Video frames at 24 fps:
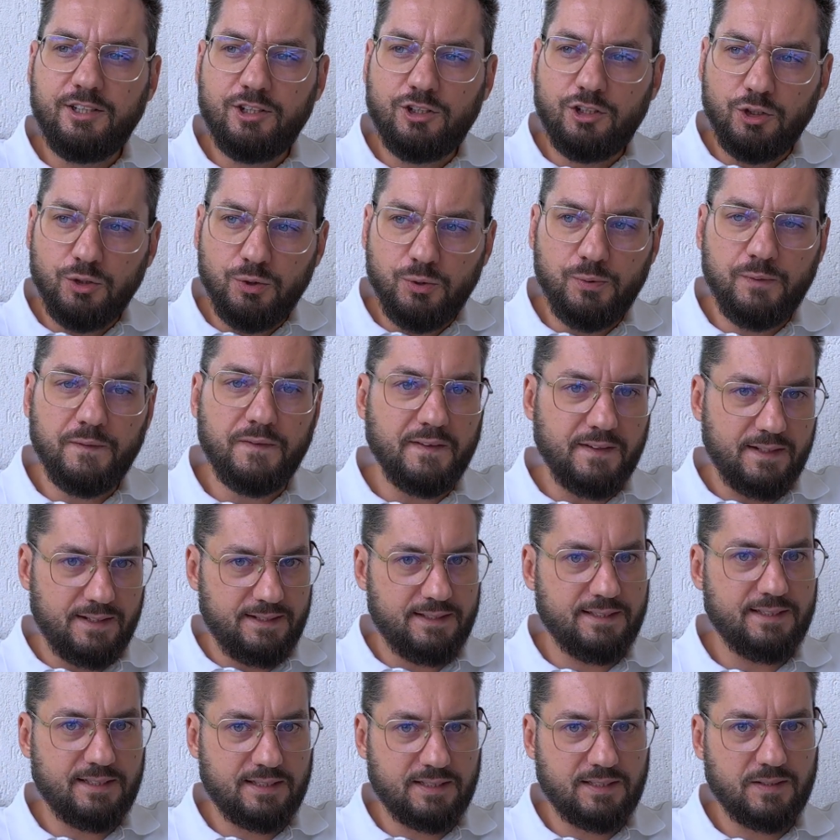do
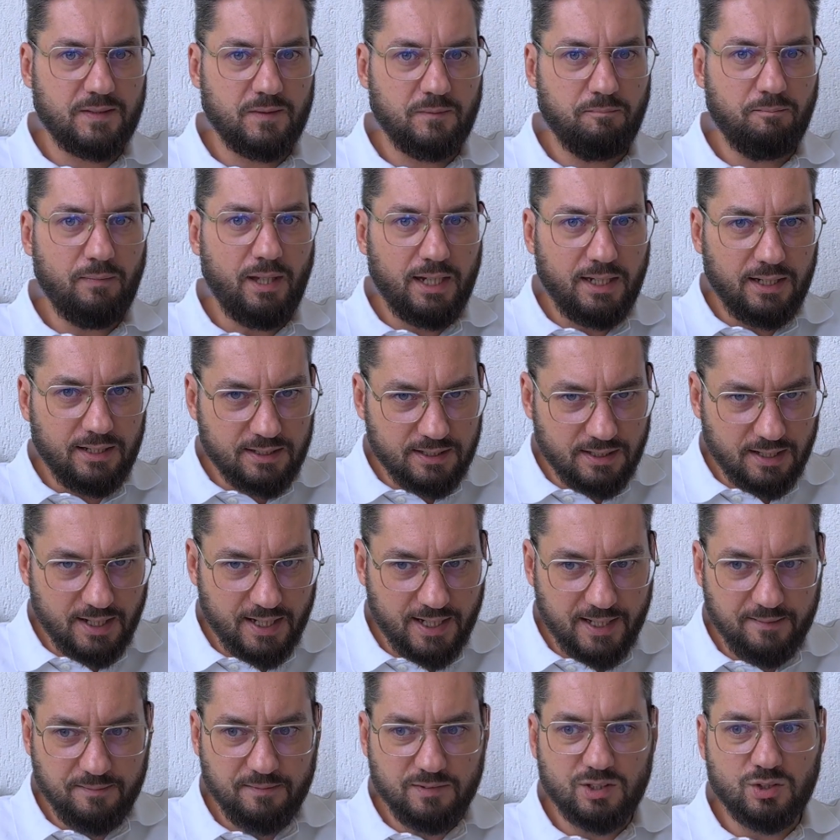this many
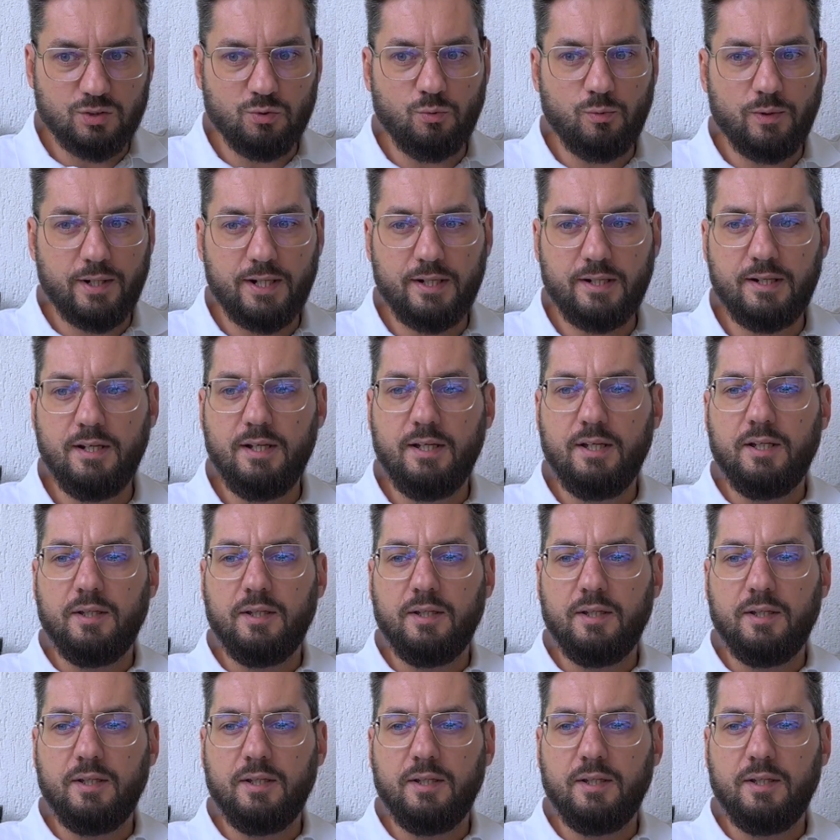times, where